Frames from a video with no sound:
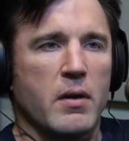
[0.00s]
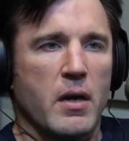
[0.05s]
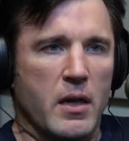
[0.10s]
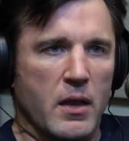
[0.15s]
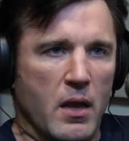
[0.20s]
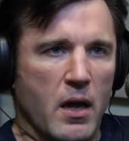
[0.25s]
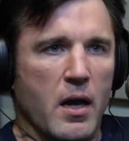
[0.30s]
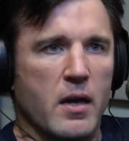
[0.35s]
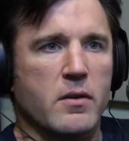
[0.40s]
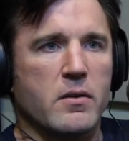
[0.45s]

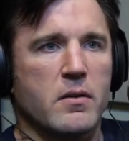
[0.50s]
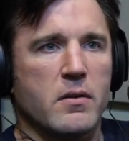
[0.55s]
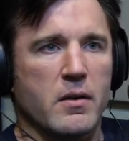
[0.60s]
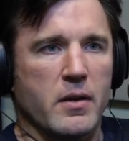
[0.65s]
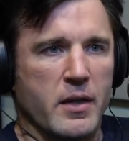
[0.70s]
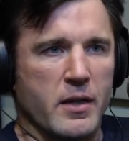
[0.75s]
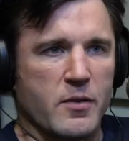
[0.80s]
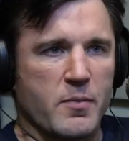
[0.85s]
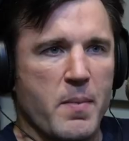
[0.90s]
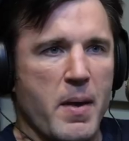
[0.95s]
he lost
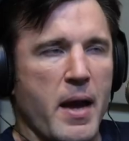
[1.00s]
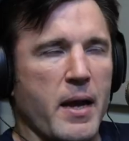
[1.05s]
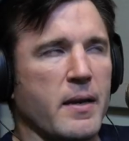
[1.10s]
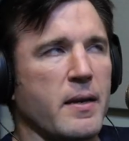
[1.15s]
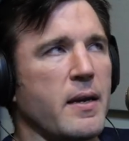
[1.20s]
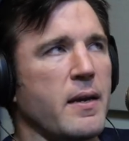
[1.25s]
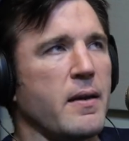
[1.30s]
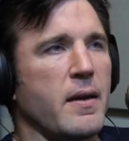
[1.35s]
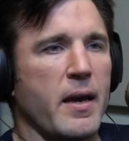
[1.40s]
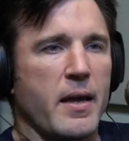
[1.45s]
against
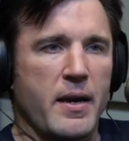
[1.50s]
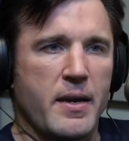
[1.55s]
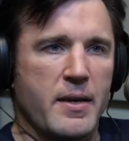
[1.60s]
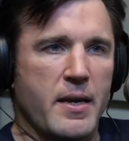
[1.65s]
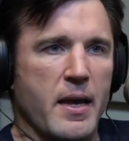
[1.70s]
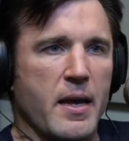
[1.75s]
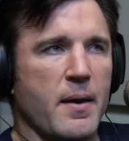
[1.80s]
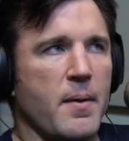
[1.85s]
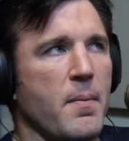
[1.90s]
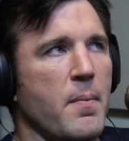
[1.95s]
Magny, and he
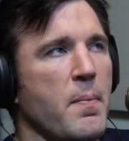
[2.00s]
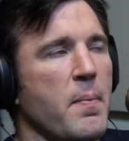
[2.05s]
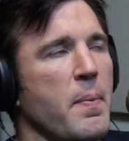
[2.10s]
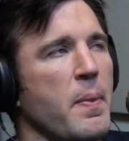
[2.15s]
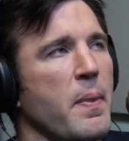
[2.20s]
did.